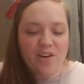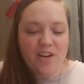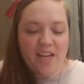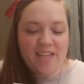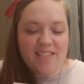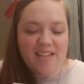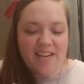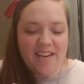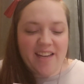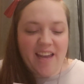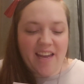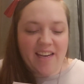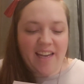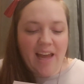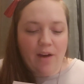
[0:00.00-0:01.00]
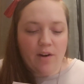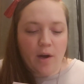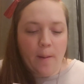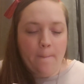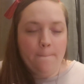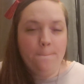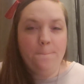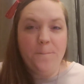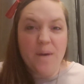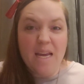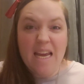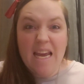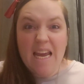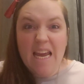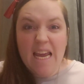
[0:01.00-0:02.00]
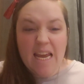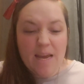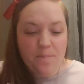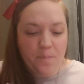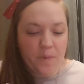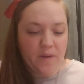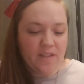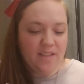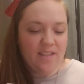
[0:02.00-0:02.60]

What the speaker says: Nick did it again, louder. Peep!